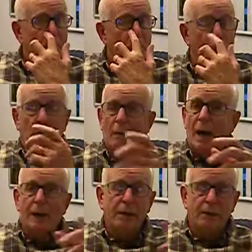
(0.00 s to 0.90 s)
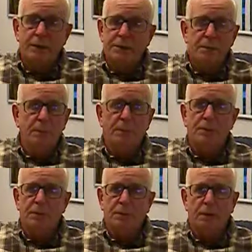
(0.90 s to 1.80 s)
you can buy in a Christian
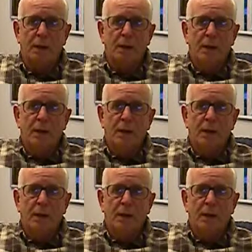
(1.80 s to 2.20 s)
bookstore,